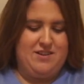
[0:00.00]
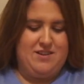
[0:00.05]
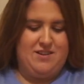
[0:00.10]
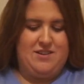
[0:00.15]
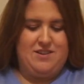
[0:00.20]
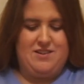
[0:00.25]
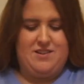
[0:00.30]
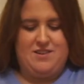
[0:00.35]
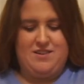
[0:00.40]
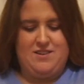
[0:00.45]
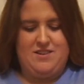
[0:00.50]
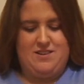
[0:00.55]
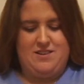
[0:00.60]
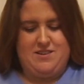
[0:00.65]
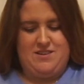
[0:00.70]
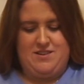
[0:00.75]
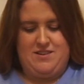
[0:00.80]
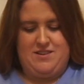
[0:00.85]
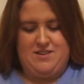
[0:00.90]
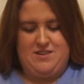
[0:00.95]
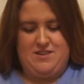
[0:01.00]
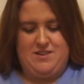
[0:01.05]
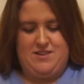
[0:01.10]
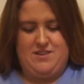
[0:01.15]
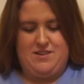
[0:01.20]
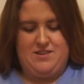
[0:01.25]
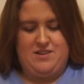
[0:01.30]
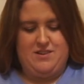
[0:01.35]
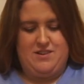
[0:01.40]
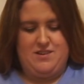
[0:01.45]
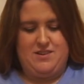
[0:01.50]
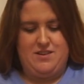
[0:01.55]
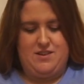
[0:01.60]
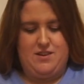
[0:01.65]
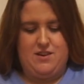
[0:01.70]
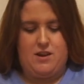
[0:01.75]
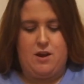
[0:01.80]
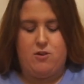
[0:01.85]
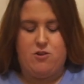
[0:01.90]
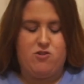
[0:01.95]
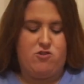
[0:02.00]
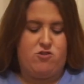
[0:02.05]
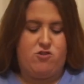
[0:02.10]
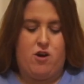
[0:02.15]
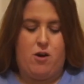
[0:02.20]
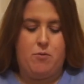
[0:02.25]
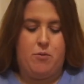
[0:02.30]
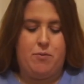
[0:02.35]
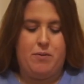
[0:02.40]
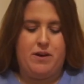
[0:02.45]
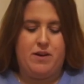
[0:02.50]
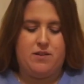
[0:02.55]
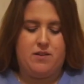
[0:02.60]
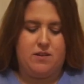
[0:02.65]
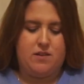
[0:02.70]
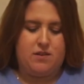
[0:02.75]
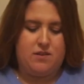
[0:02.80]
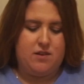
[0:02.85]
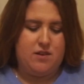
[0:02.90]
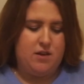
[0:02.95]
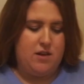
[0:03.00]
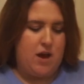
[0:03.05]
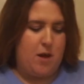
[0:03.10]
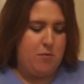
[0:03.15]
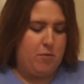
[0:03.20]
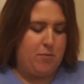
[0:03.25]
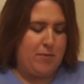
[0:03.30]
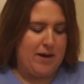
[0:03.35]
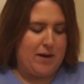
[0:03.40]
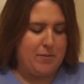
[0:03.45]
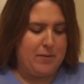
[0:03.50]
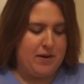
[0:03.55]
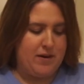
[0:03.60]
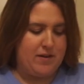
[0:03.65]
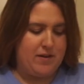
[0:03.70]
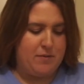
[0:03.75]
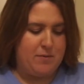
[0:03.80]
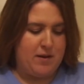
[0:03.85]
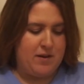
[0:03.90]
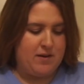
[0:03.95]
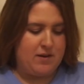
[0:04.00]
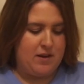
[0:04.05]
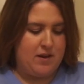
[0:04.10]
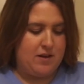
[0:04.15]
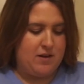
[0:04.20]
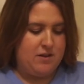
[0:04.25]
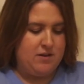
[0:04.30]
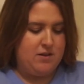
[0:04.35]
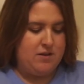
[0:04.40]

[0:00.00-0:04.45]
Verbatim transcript: They Percy's man, Dad. No, they're just normal piercings. They're normal piercings. I put back piercings, my dad.